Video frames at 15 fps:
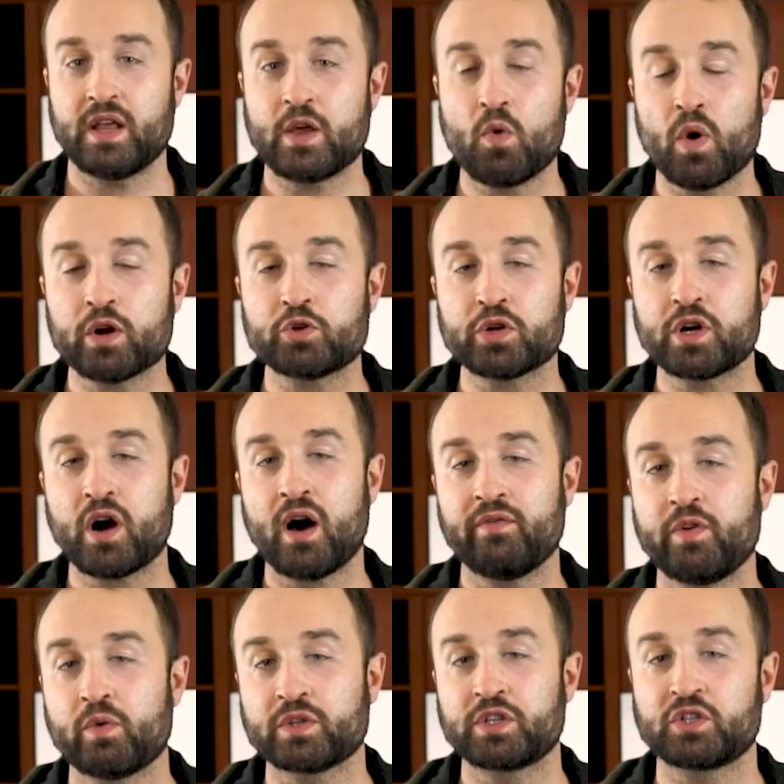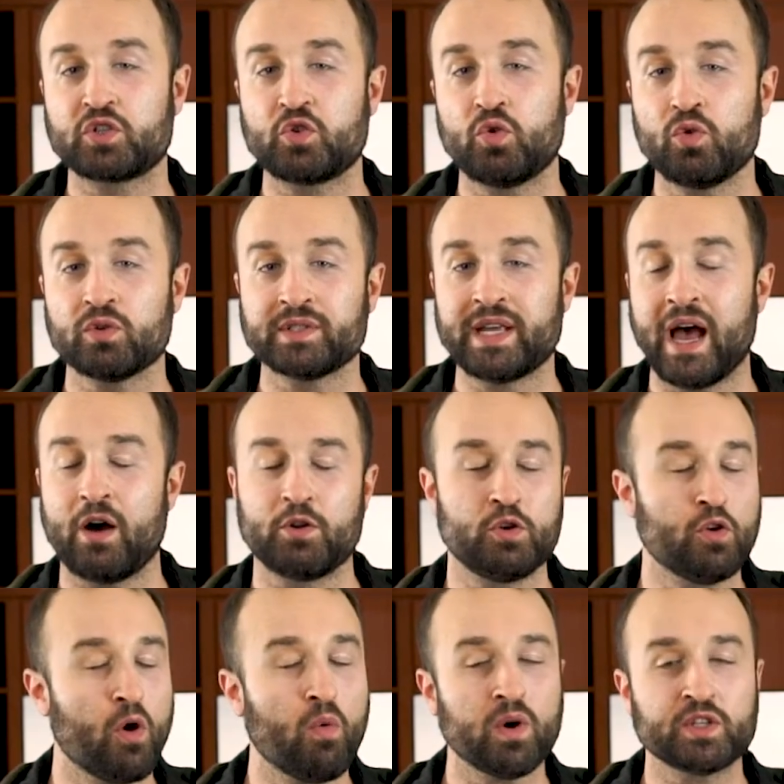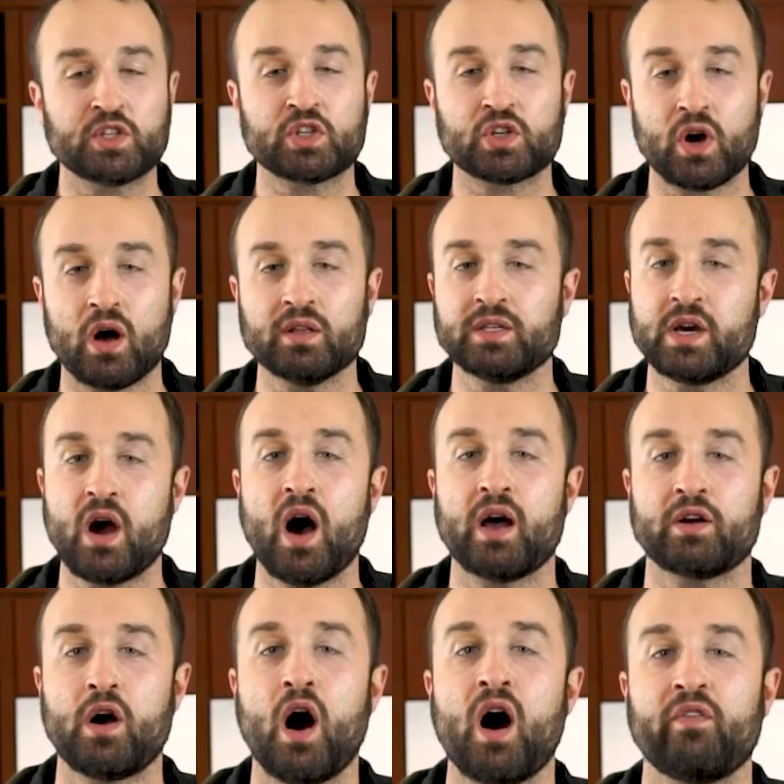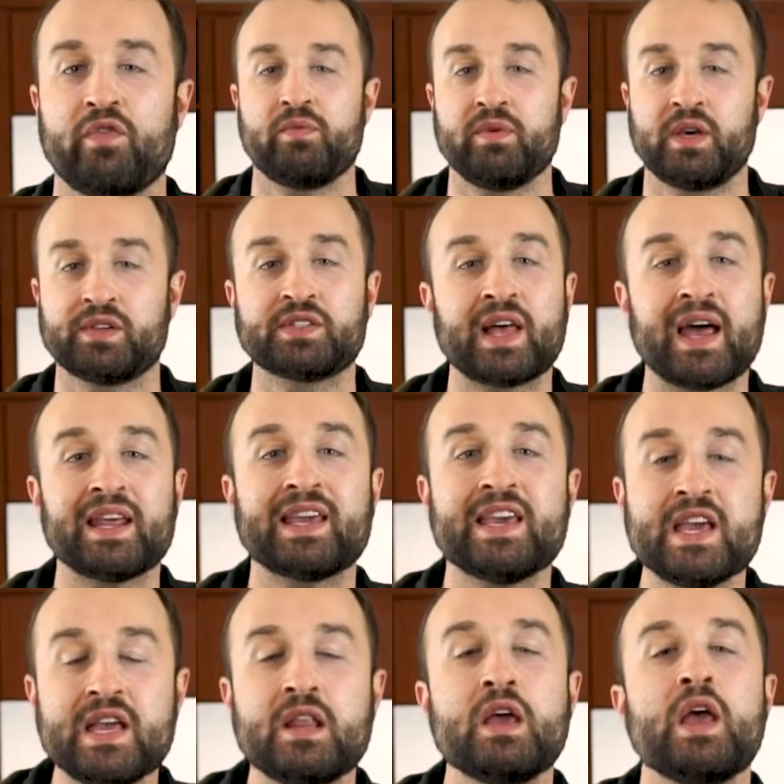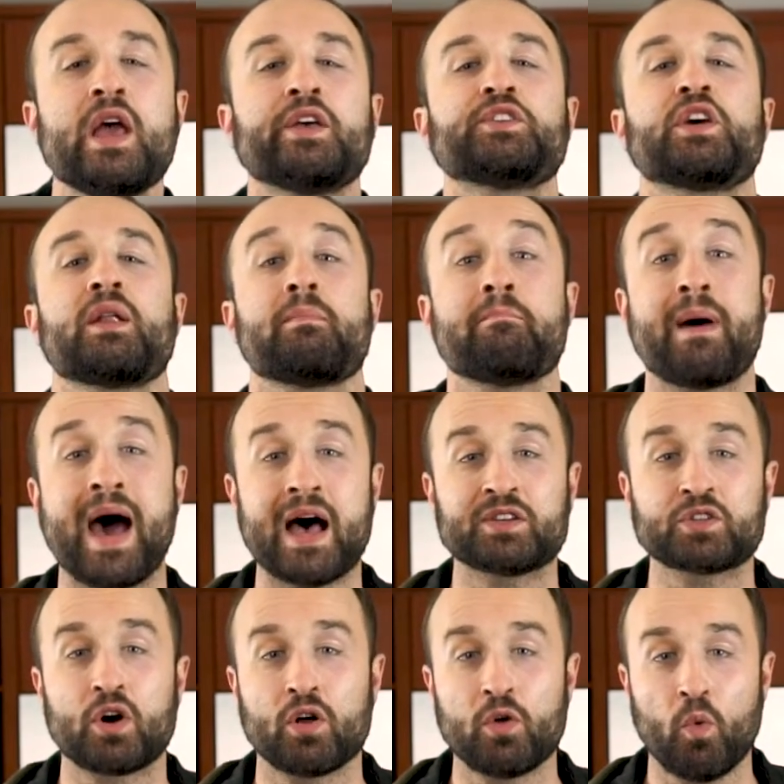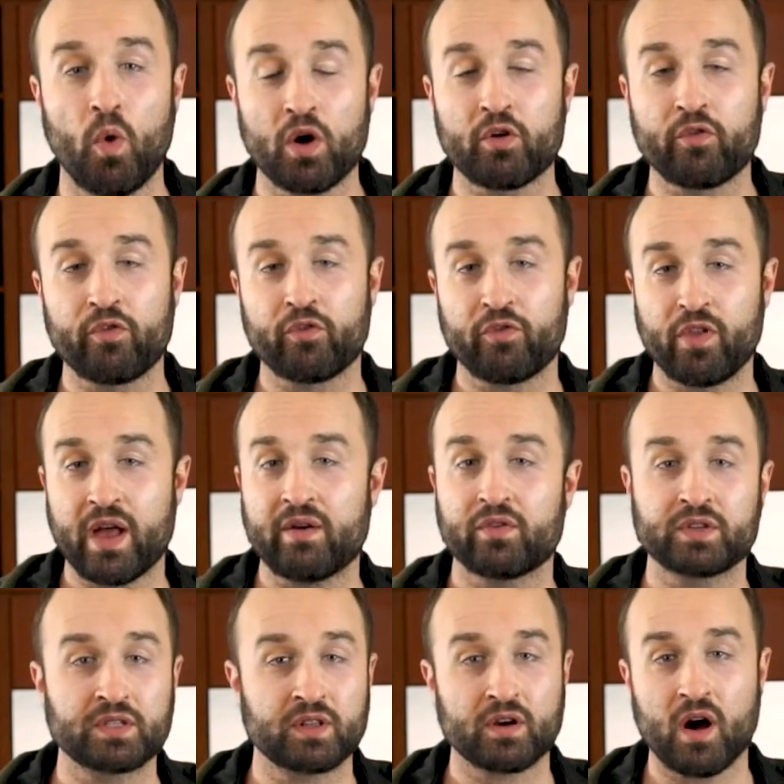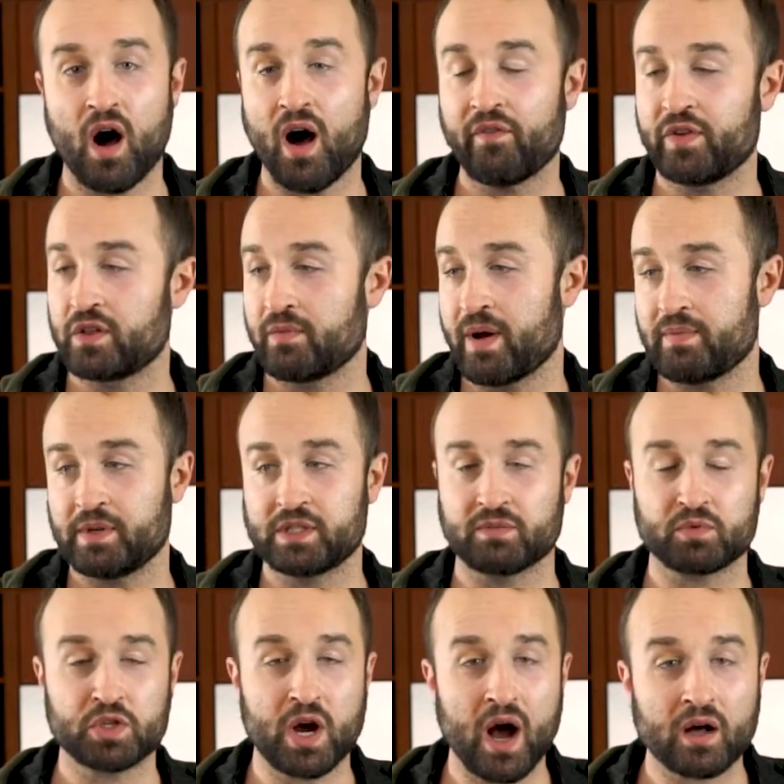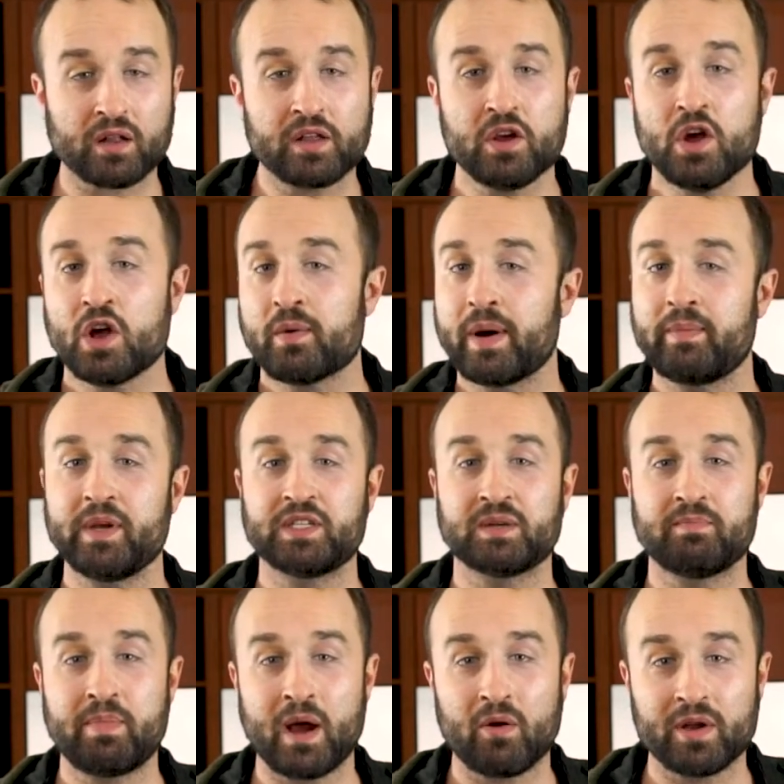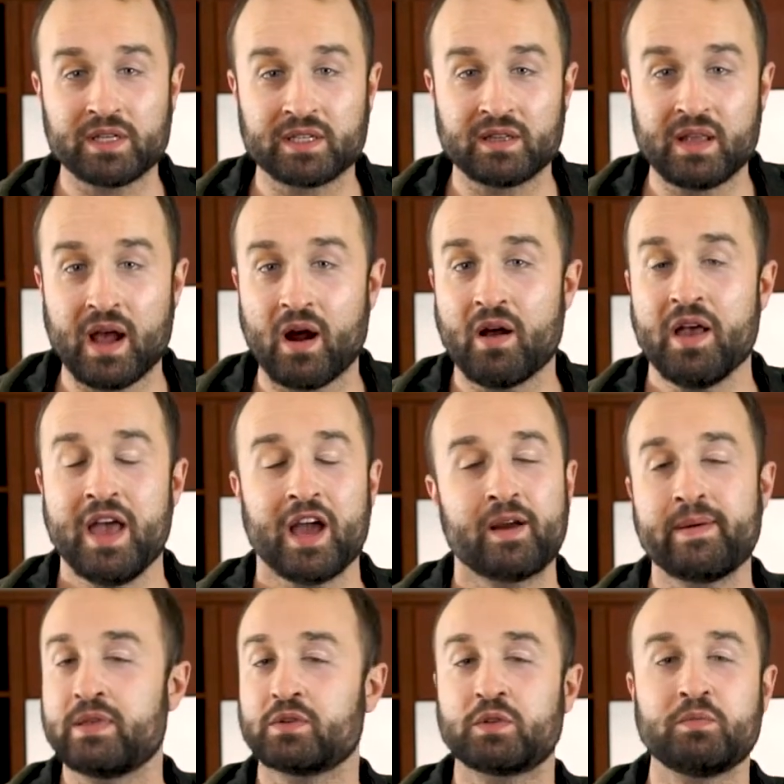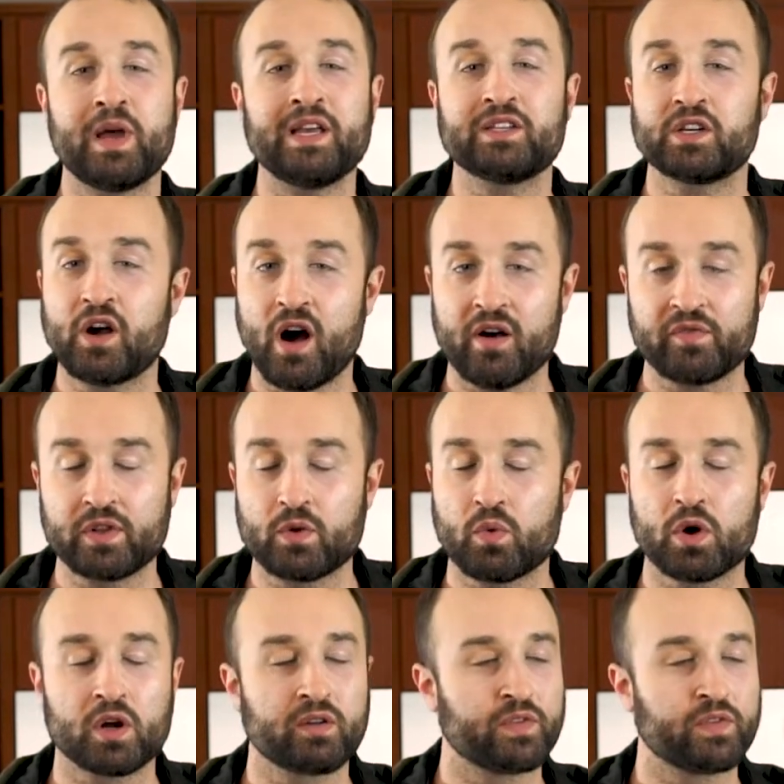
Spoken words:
Now you want to drink coffee once it's cooled down. You don't want scalding hot coffee because that heat is going to mask all the wonderful flavors in the coffee. There might be some chocolate, might be some berries in there. It can be the most amazing coffee in the world.